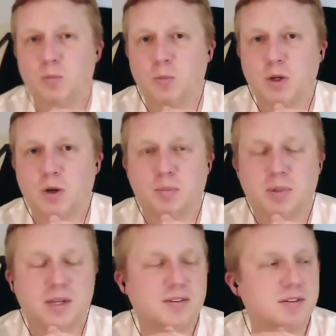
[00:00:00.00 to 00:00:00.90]
We are
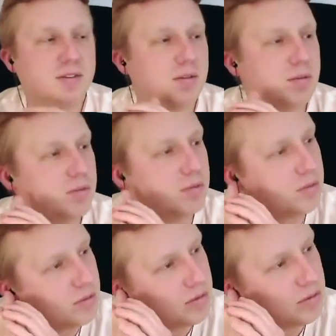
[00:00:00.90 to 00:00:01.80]
based in
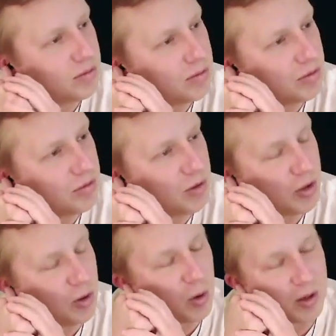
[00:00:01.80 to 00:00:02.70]
New
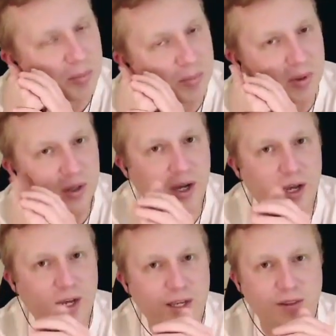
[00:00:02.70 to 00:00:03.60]
York, but
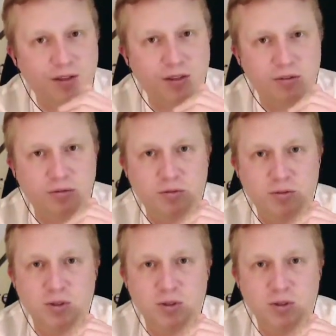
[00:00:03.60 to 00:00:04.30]
I live